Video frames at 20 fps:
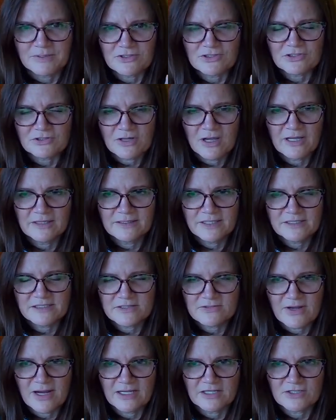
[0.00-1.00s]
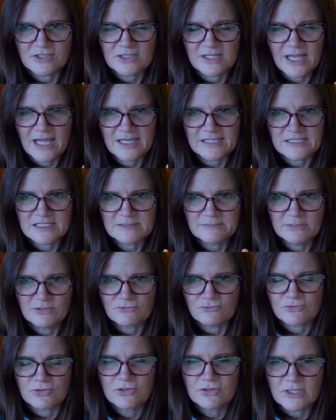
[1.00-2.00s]
but your content strategy has to
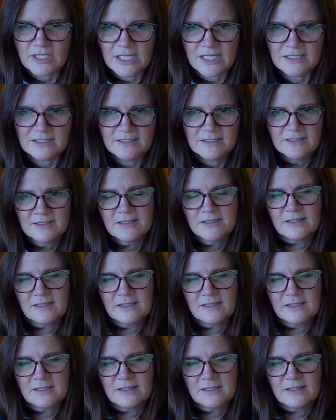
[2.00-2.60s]
be rooted